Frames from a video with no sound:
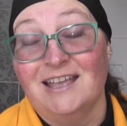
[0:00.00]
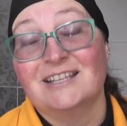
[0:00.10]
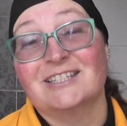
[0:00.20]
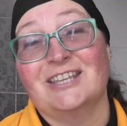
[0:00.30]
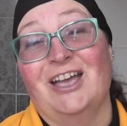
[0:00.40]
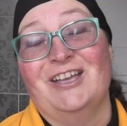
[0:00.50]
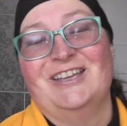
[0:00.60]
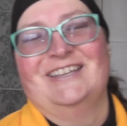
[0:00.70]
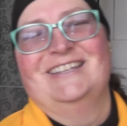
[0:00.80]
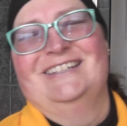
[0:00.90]

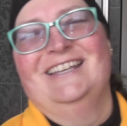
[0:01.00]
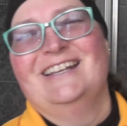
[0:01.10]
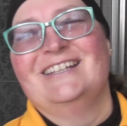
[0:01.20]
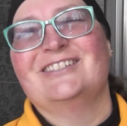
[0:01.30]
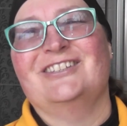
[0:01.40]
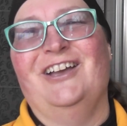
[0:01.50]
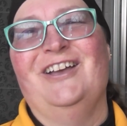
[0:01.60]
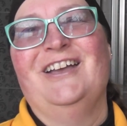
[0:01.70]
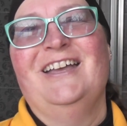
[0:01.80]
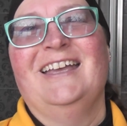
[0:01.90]
So
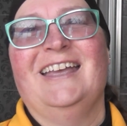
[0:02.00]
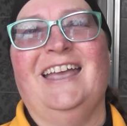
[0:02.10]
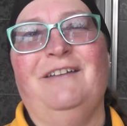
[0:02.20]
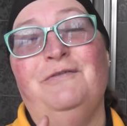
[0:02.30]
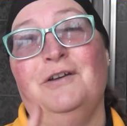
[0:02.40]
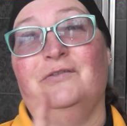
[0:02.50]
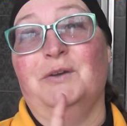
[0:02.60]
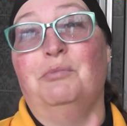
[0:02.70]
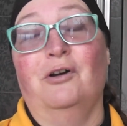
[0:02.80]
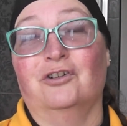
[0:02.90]
if you have
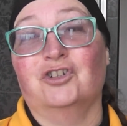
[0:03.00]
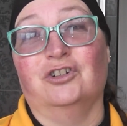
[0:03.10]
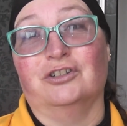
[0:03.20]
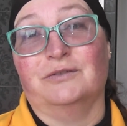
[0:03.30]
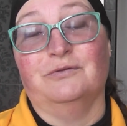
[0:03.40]
a penchant